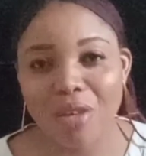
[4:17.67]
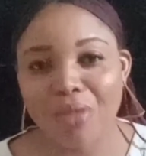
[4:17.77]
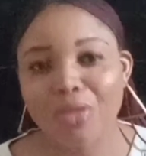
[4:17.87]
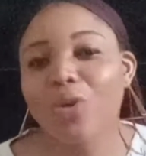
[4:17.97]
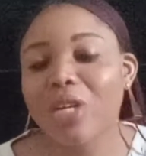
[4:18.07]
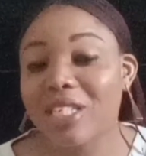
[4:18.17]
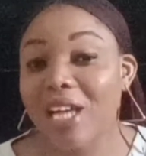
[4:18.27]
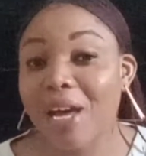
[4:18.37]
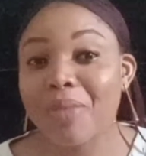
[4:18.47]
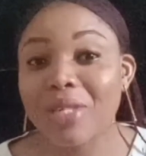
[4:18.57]
So a
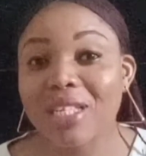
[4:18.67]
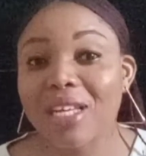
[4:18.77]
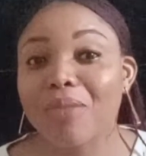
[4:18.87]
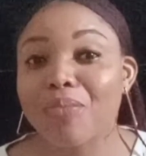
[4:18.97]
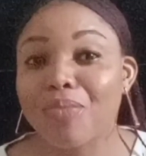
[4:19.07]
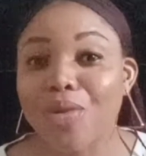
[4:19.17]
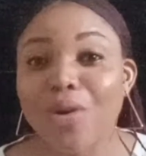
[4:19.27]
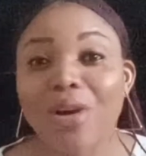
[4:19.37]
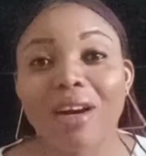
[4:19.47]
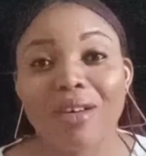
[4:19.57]
diabetic book
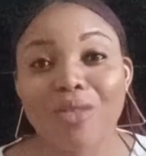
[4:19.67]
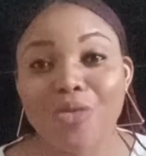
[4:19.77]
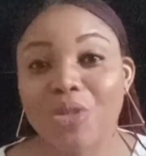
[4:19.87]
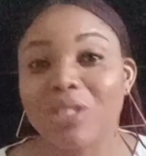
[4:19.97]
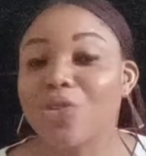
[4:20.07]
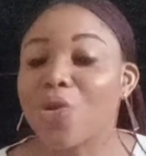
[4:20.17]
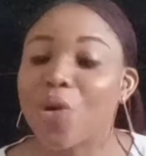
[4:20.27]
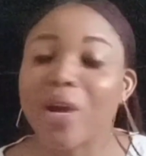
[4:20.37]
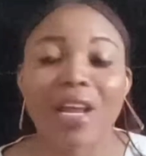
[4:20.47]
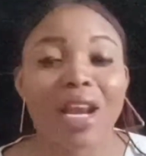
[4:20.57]
would go
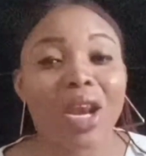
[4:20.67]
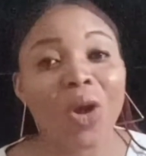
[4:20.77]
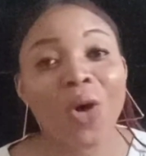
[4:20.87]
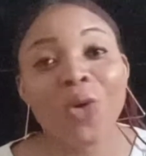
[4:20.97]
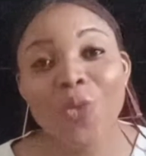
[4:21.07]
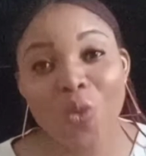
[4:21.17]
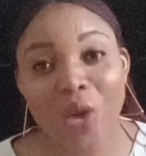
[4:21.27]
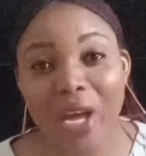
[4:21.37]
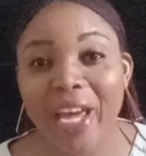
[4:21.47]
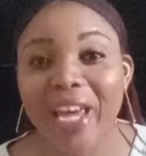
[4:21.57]
a long
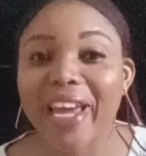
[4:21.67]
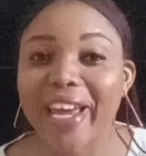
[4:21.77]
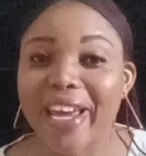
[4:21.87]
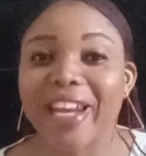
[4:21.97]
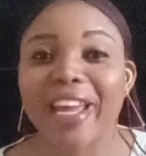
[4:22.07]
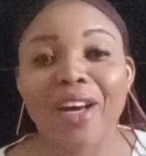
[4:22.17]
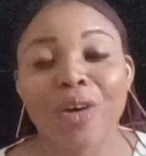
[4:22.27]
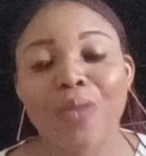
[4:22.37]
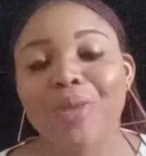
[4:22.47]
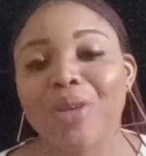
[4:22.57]
way in
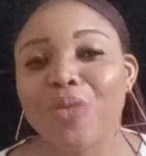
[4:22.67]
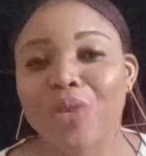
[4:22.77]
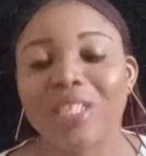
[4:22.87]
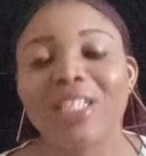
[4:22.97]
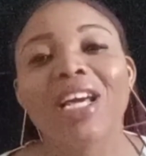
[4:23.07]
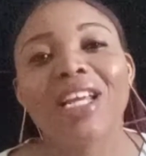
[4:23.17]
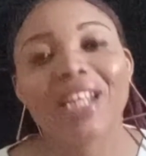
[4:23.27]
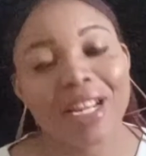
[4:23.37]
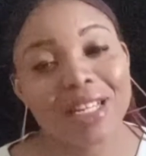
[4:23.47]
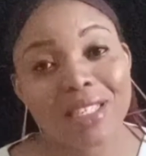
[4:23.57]
helping one that
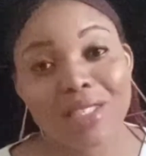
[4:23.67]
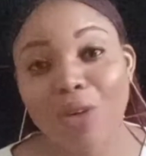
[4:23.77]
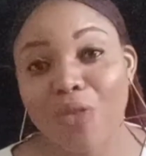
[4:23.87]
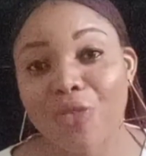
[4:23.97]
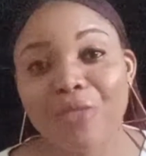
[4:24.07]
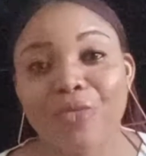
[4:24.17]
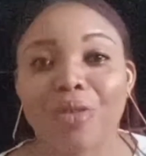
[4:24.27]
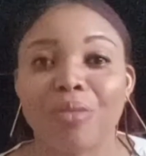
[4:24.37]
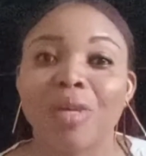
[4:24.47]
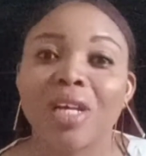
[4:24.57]
is suffering from
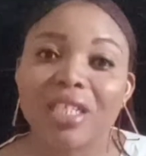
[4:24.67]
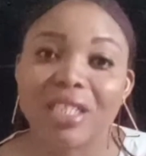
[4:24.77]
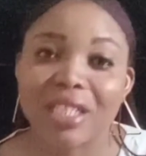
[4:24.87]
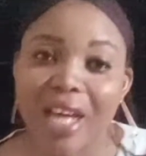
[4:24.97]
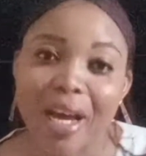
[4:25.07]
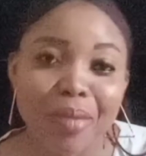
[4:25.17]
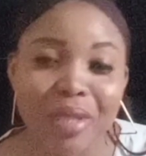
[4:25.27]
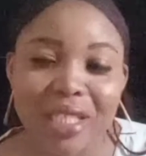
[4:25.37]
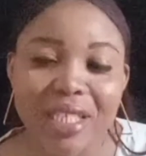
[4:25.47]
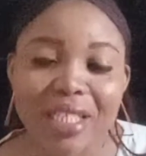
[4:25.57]

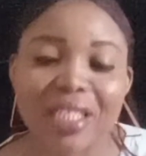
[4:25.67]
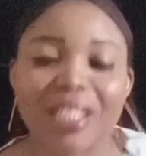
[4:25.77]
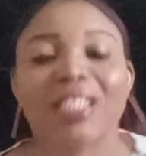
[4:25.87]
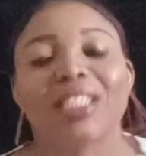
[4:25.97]
diabetes.